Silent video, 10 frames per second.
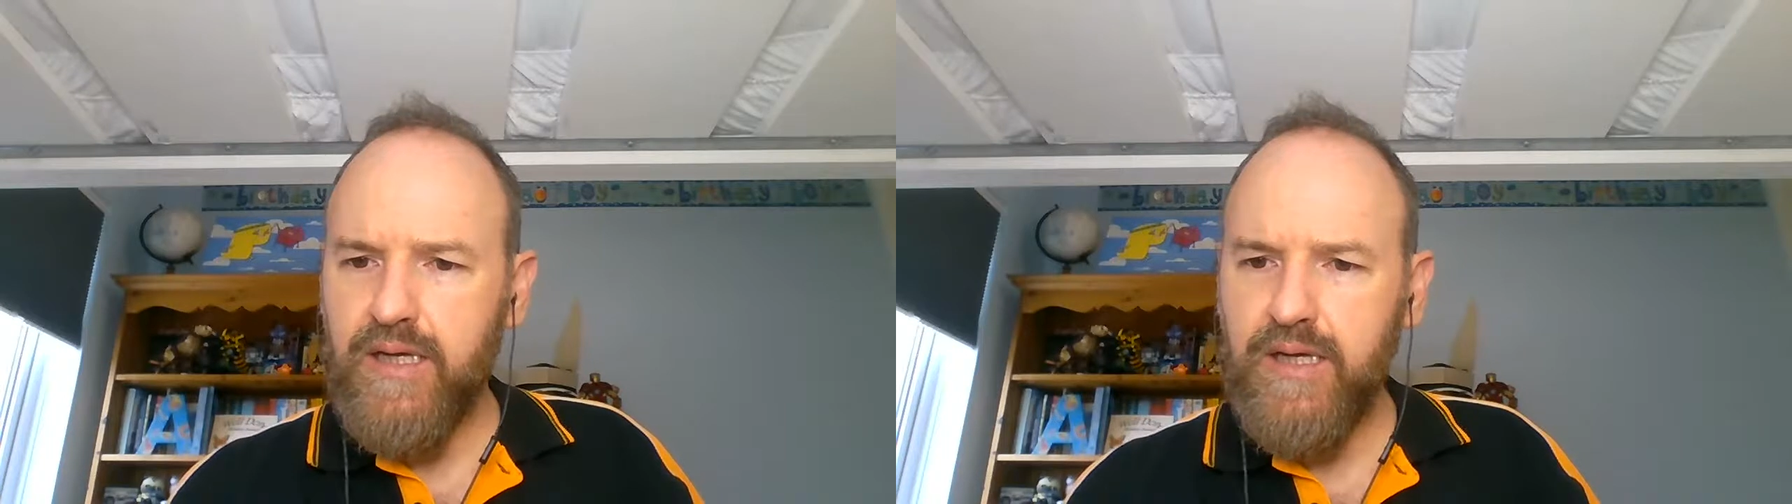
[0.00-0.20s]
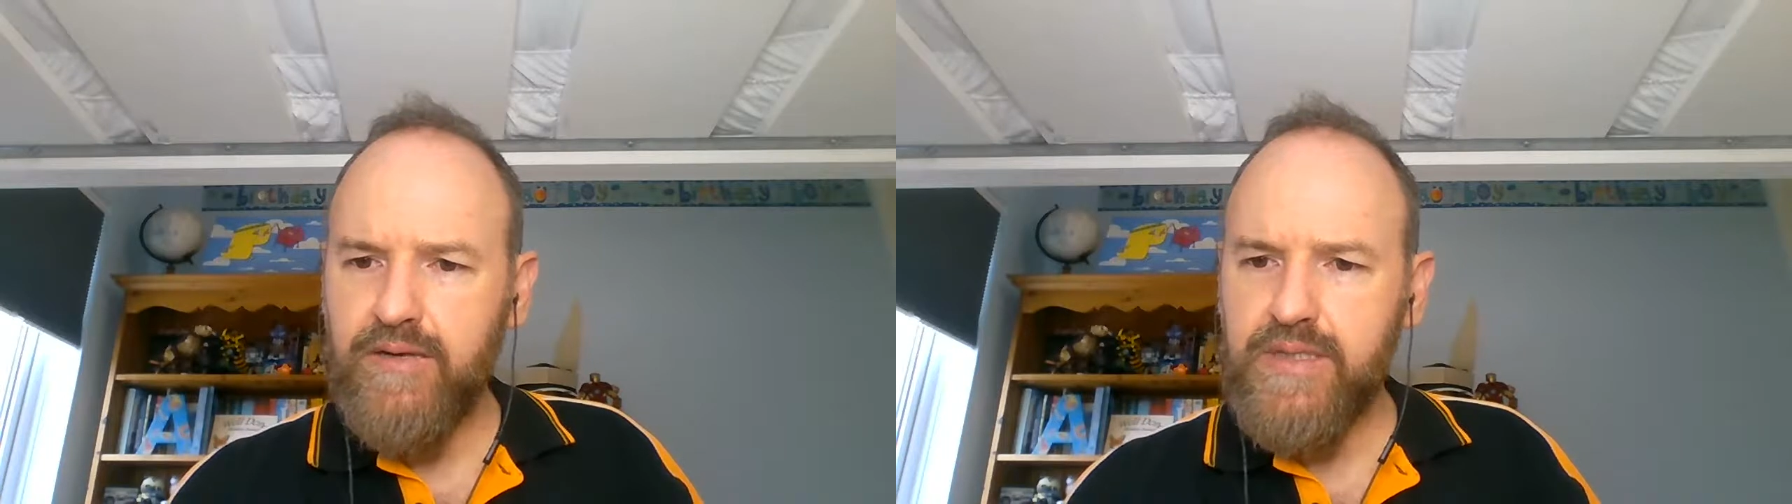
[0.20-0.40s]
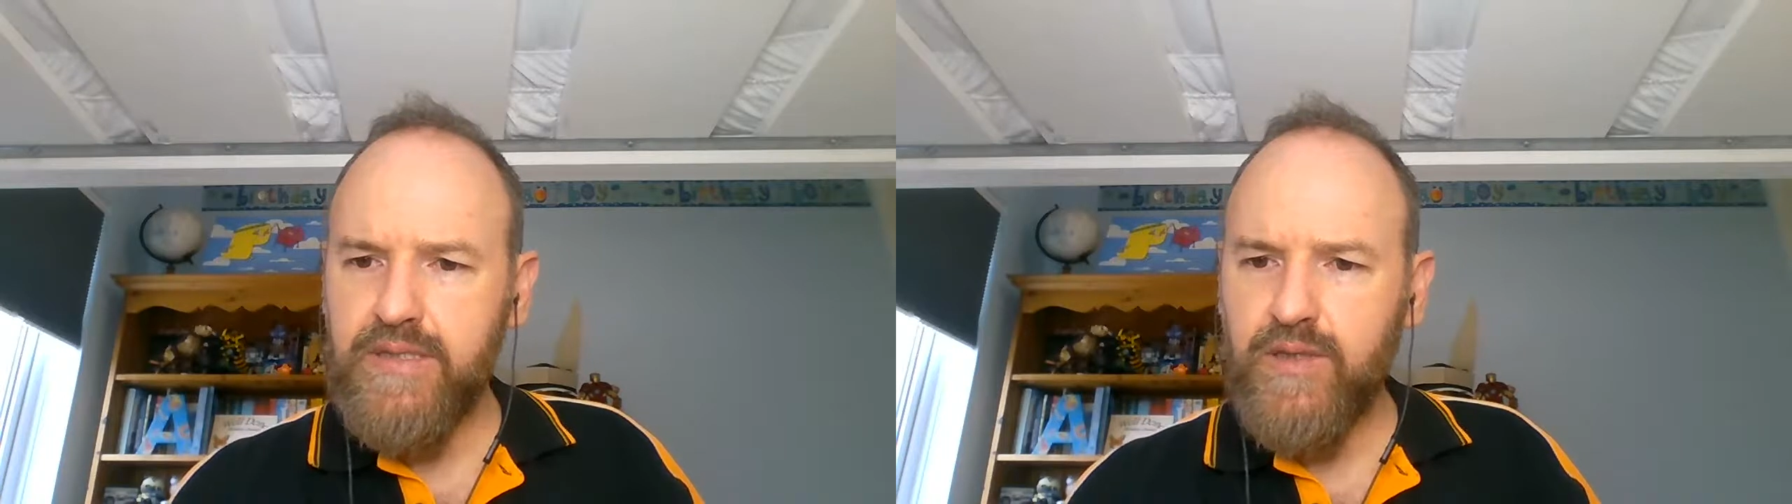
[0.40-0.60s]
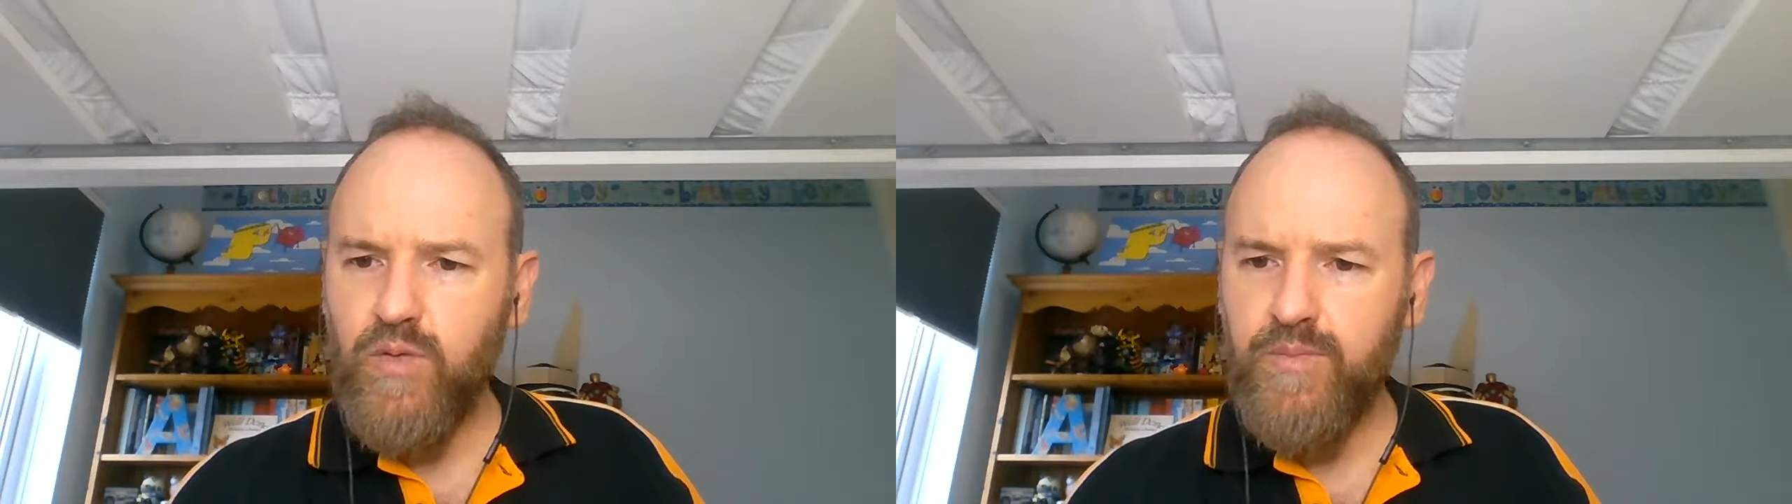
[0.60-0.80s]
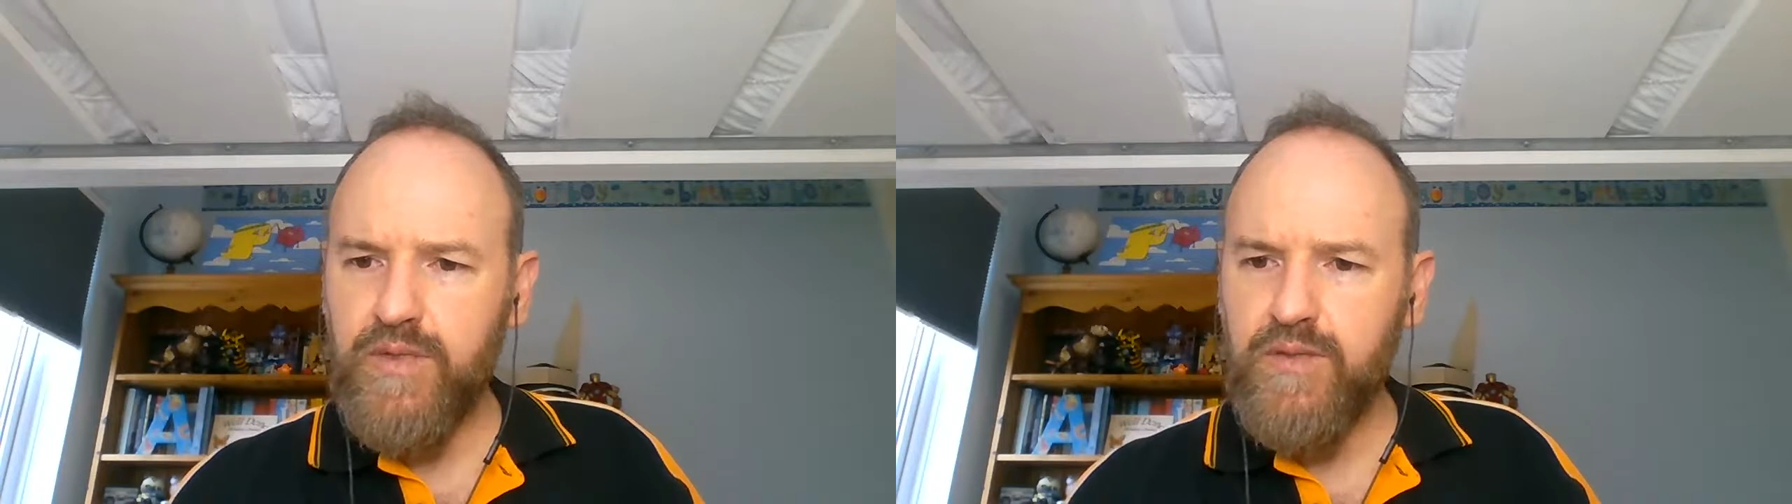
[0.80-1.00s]
hives and
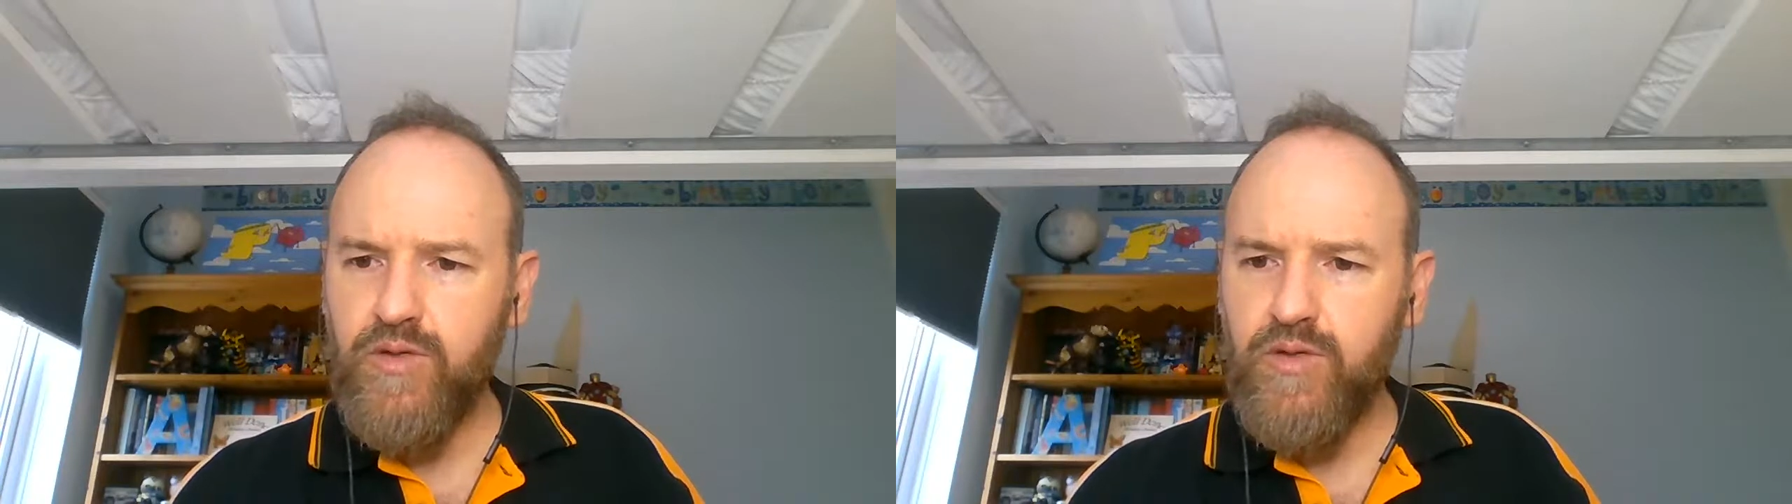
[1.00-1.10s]
equipment?